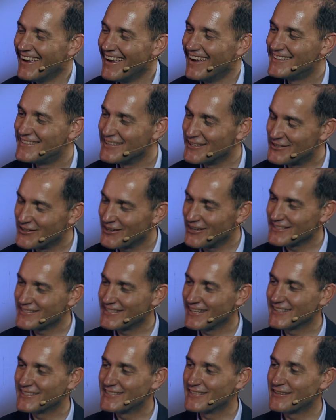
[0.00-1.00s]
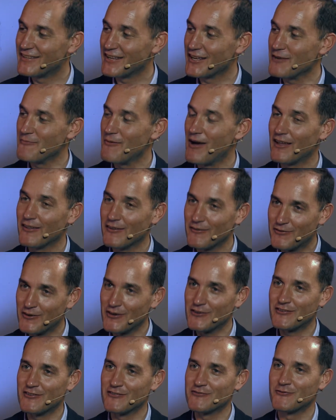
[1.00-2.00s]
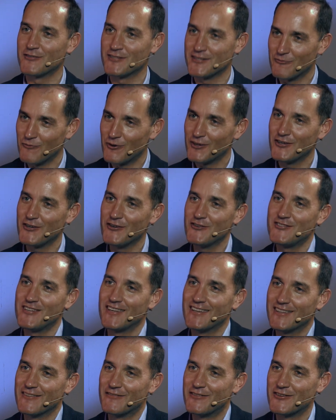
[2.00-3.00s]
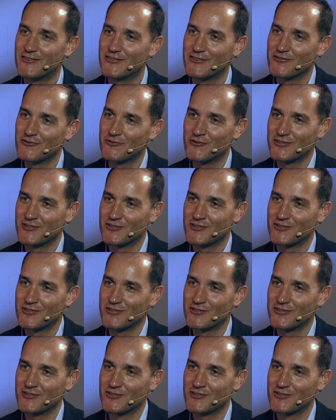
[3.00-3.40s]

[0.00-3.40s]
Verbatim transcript: it's interesting to think about the future of Switzerland. What do you see in the future of